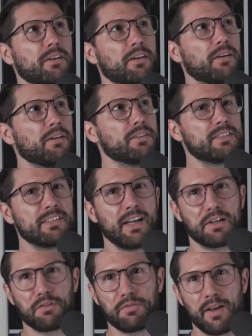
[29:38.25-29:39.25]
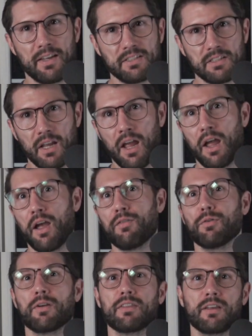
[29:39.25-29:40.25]
sacrificed
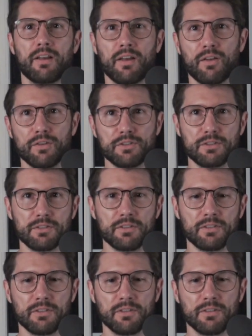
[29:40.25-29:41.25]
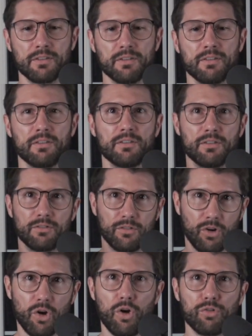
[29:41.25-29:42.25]
everything else
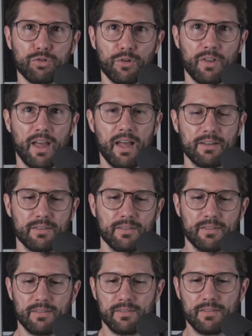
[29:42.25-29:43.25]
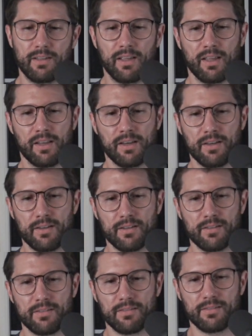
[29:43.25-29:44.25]
all for that. And
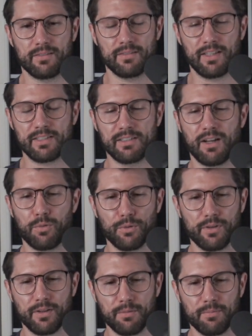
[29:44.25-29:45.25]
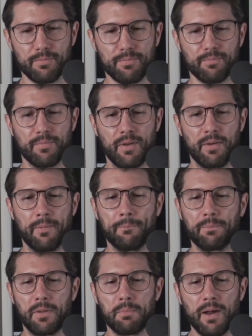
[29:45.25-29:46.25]
that's not really,
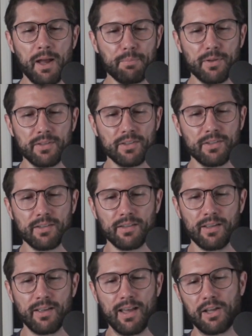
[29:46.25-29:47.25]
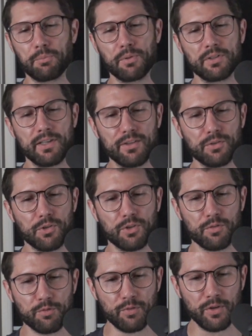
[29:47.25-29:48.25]
in my opinion, how to put together a good
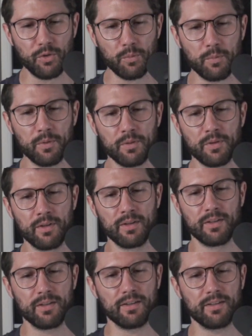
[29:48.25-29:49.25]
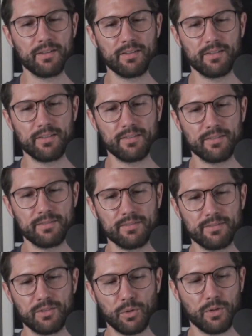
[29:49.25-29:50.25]
film, or,